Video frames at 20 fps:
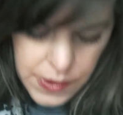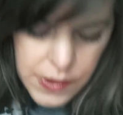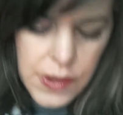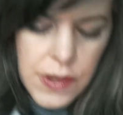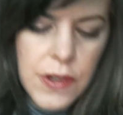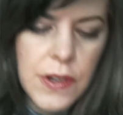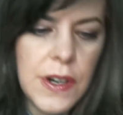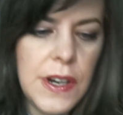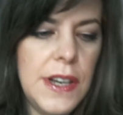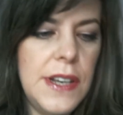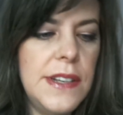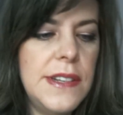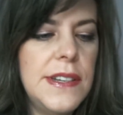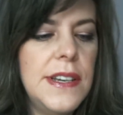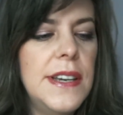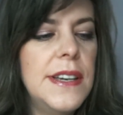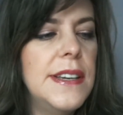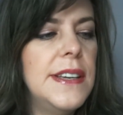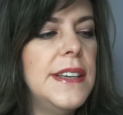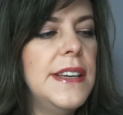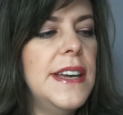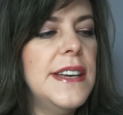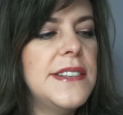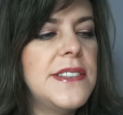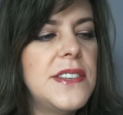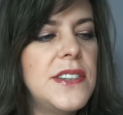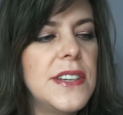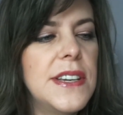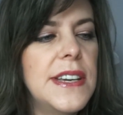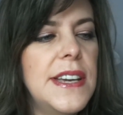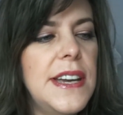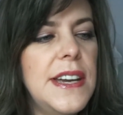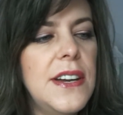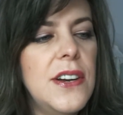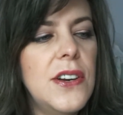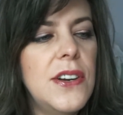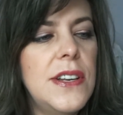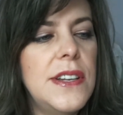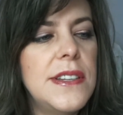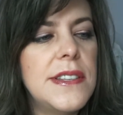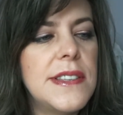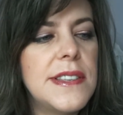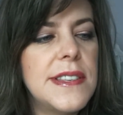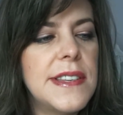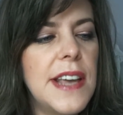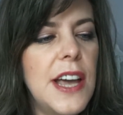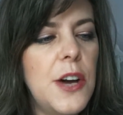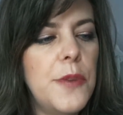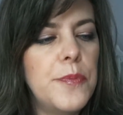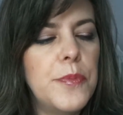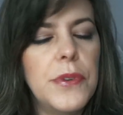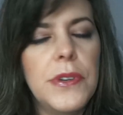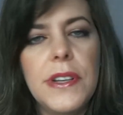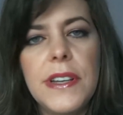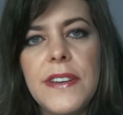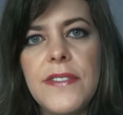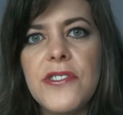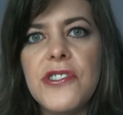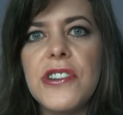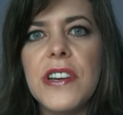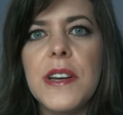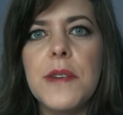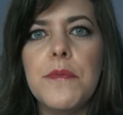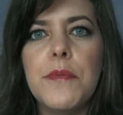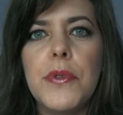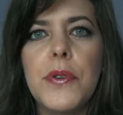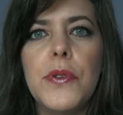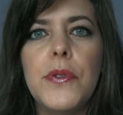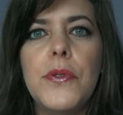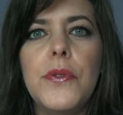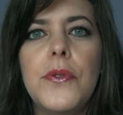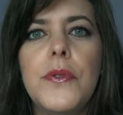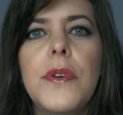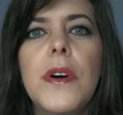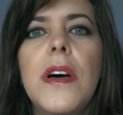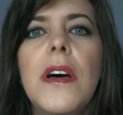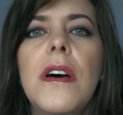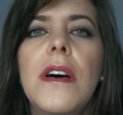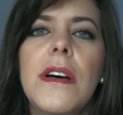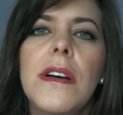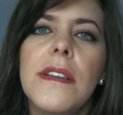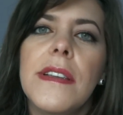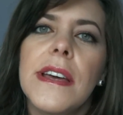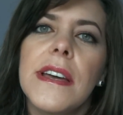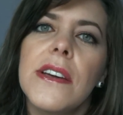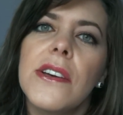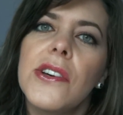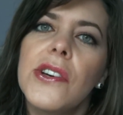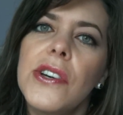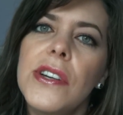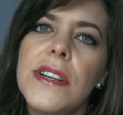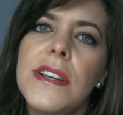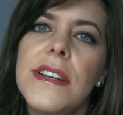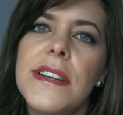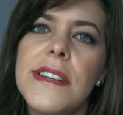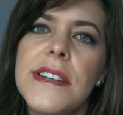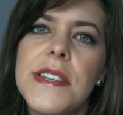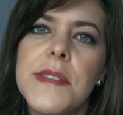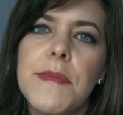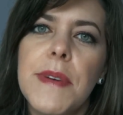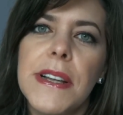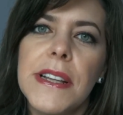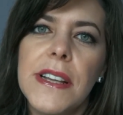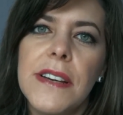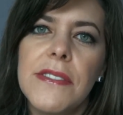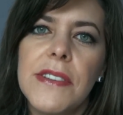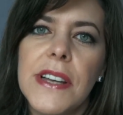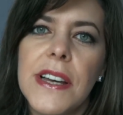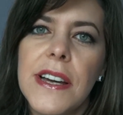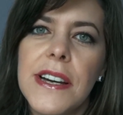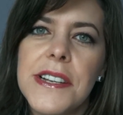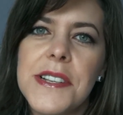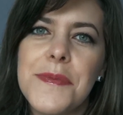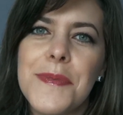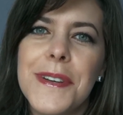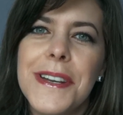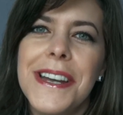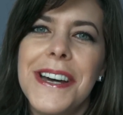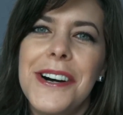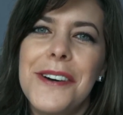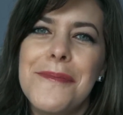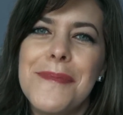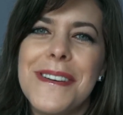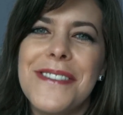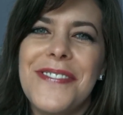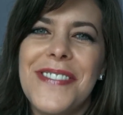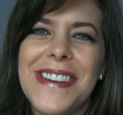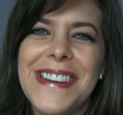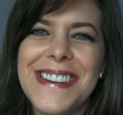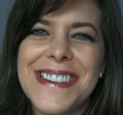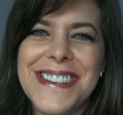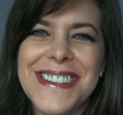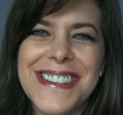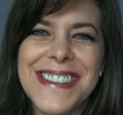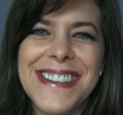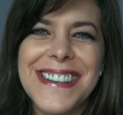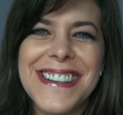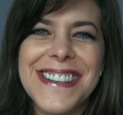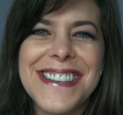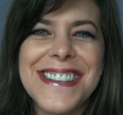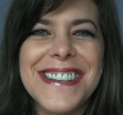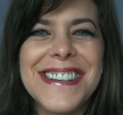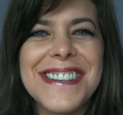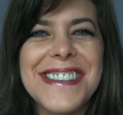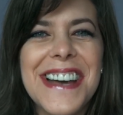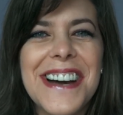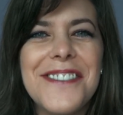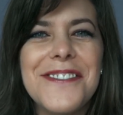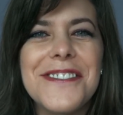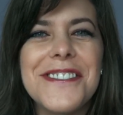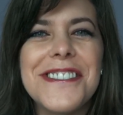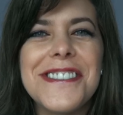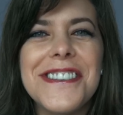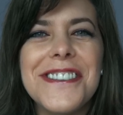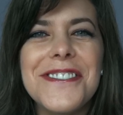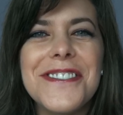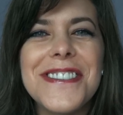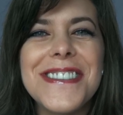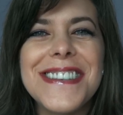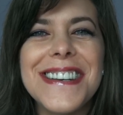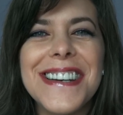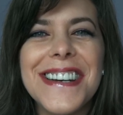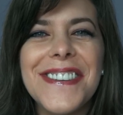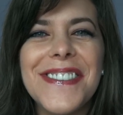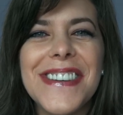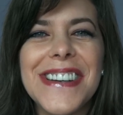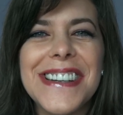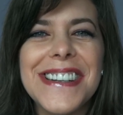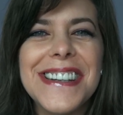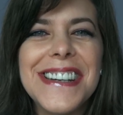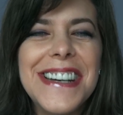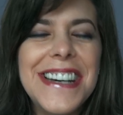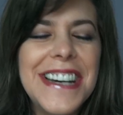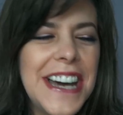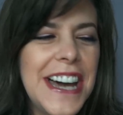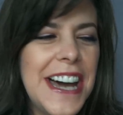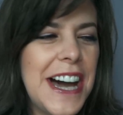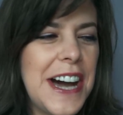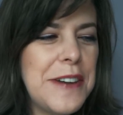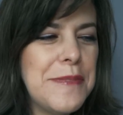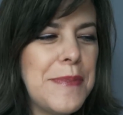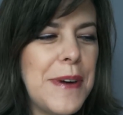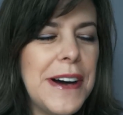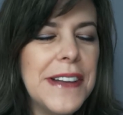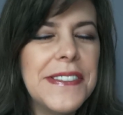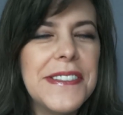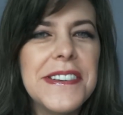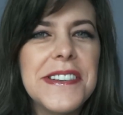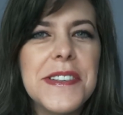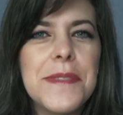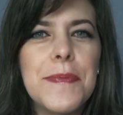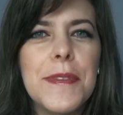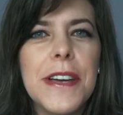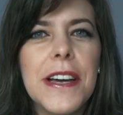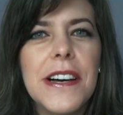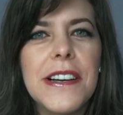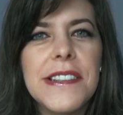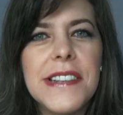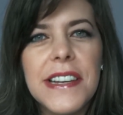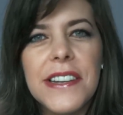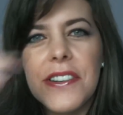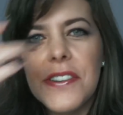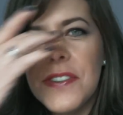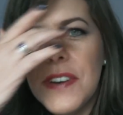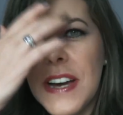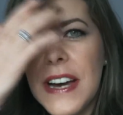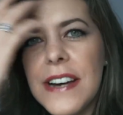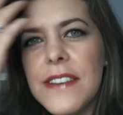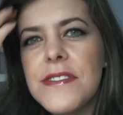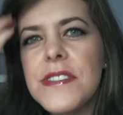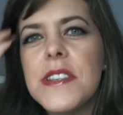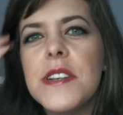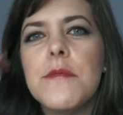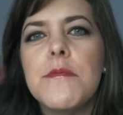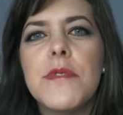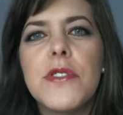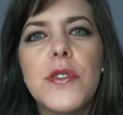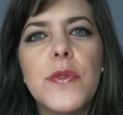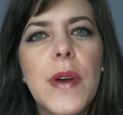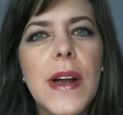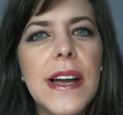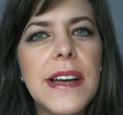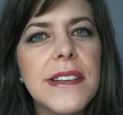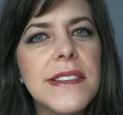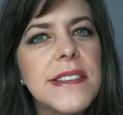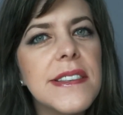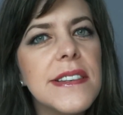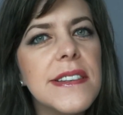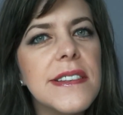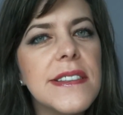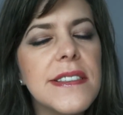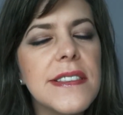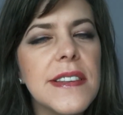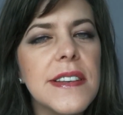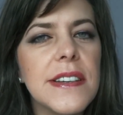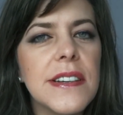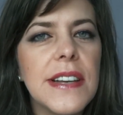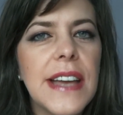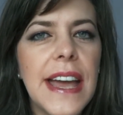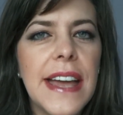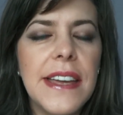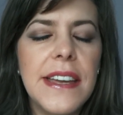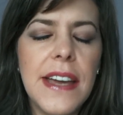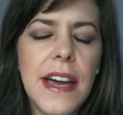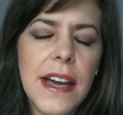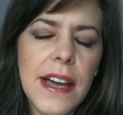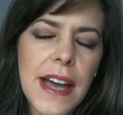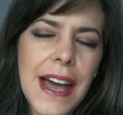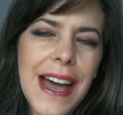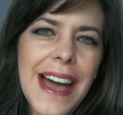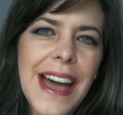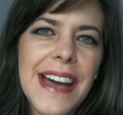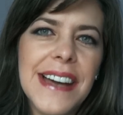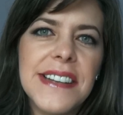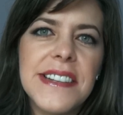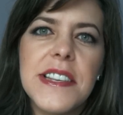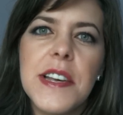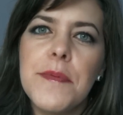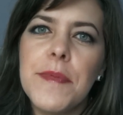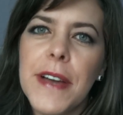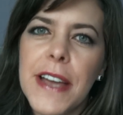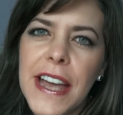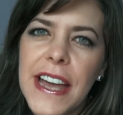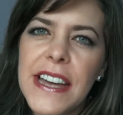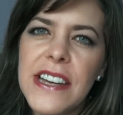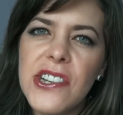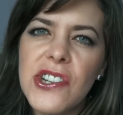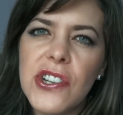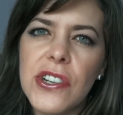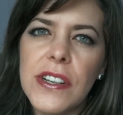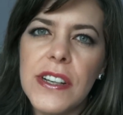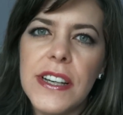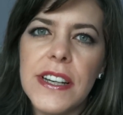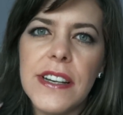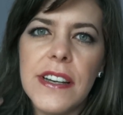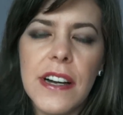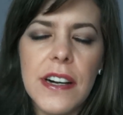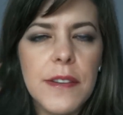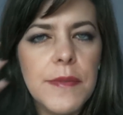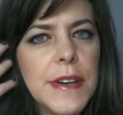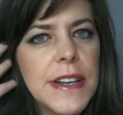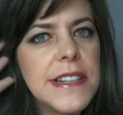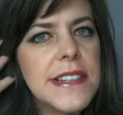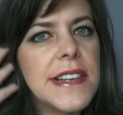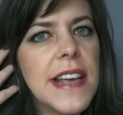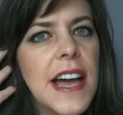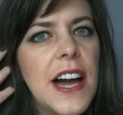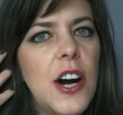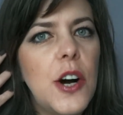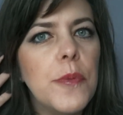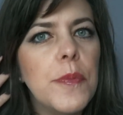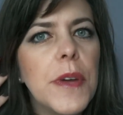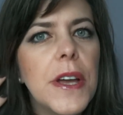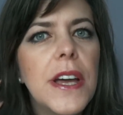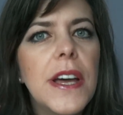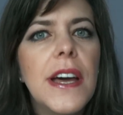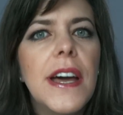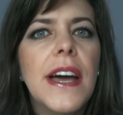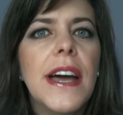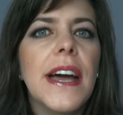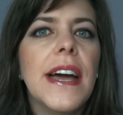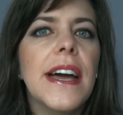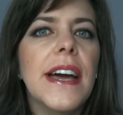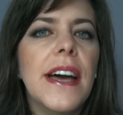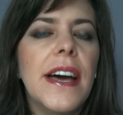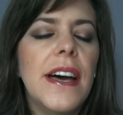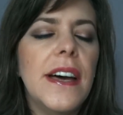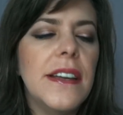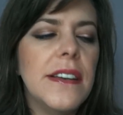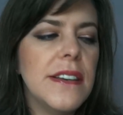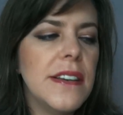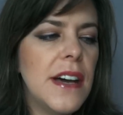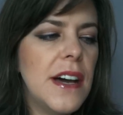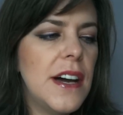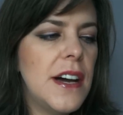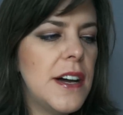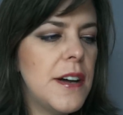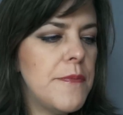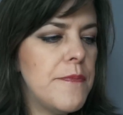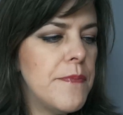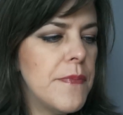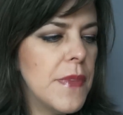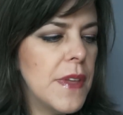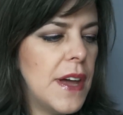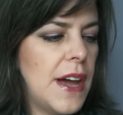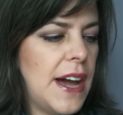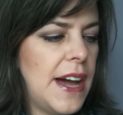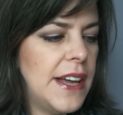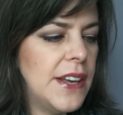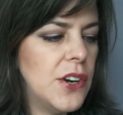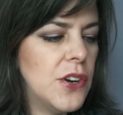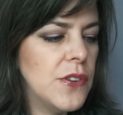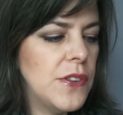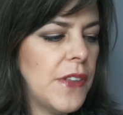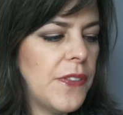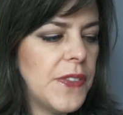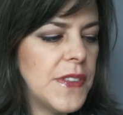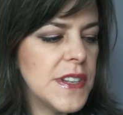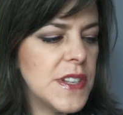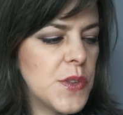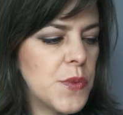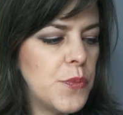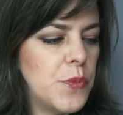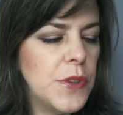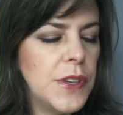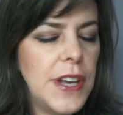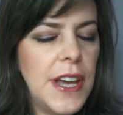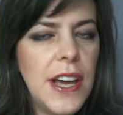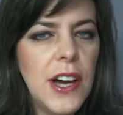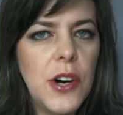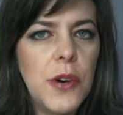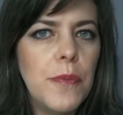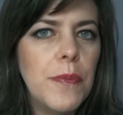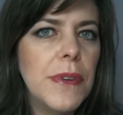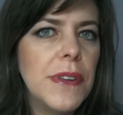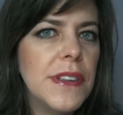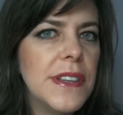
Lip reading: All right, Yes to Carrots Scalp Relief Shampoo. Thank goodness my lovely husband helped me finish this because I was so sick of it. I bought this because I do have some psoriasis that acts up occasionally on my scalp, and I had heard that this would help.